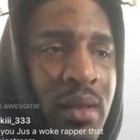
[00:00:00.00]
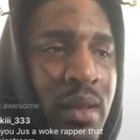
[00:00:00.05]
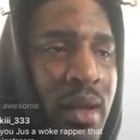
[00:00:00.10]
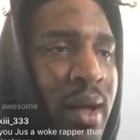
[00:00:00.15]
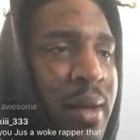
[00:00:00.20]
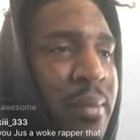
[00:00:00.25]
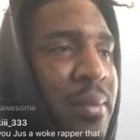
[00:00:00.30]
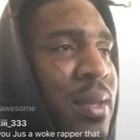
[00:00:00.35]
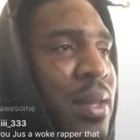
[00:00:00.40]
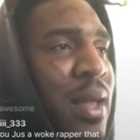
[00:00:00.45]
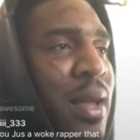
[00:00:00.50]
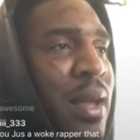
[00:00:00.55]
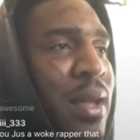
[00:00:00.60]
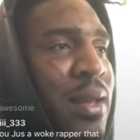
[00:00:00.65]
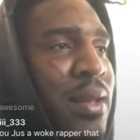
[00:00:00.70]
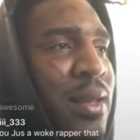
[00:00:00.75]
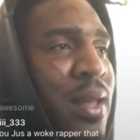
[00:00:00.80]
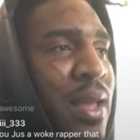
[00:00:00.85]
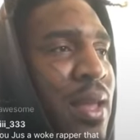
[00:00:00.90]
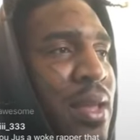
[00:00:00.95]
I be
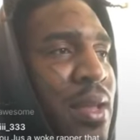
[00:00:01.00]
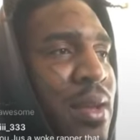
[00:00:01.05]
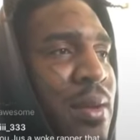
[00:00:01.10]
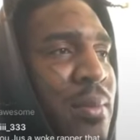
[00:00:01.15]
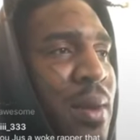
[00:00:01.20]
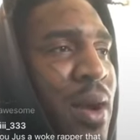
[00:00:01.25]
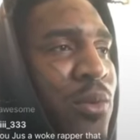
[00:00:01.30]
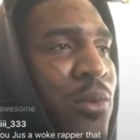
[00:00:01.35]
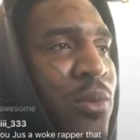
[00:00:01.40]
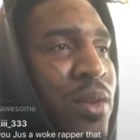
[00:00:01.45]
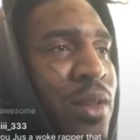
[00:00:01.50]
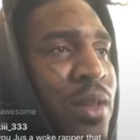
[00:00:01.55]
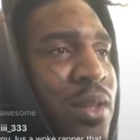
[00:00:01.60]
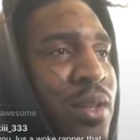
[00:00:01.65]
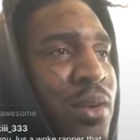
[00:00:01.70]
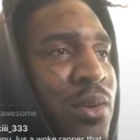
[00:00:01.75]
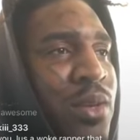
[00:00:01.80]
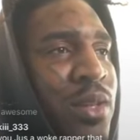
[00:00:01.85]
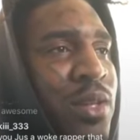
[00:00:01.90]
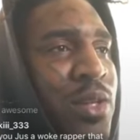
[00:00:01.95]
like, damn, I really
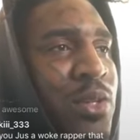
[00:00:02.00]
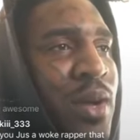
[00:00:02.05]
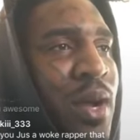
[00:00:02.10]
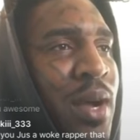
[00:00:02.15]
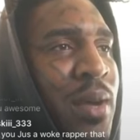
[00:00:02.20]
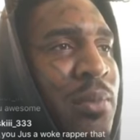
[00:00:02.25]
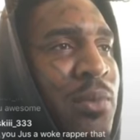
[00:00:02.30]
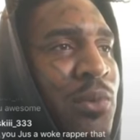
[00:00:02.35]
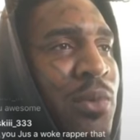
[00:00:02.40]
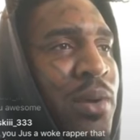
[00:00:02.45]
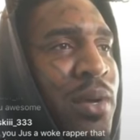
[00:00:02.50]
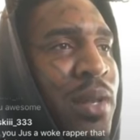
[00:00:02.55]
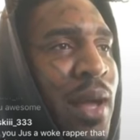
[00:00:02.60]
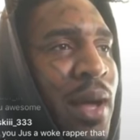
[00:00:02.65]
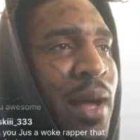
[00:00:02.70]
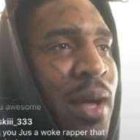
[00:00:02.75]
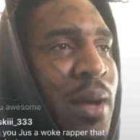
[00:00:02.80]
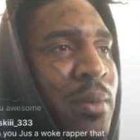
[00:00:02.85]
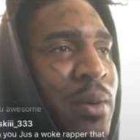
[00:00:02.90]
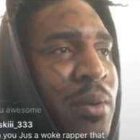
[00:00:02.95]
only dropped one
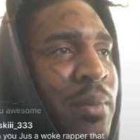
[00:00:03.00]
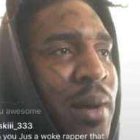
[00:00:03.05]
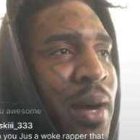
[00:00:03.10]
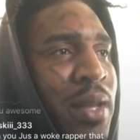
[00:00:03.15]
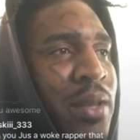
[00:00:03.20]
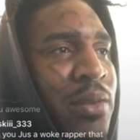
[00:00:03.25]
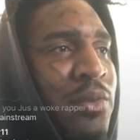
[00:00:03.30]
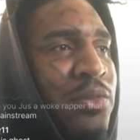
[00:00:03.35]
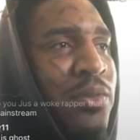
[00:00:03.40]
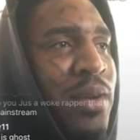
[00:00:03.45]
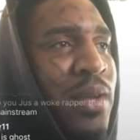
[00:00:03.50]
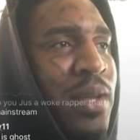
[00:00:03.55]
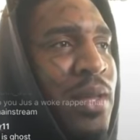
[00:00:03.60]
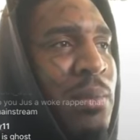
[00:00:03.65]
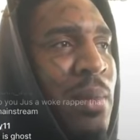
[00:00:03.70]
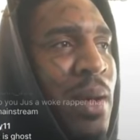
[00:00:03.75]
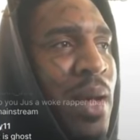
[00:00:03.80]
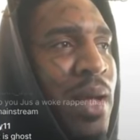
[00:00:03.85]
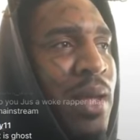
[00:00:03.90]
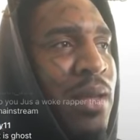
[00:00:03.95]
album. How the fuck
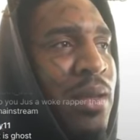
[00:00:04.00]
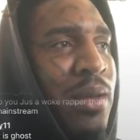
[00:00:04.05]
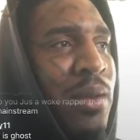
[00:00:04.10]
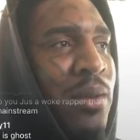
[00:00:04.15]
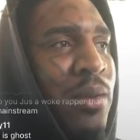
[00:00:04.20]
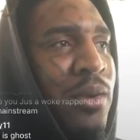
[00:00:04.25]
am I here?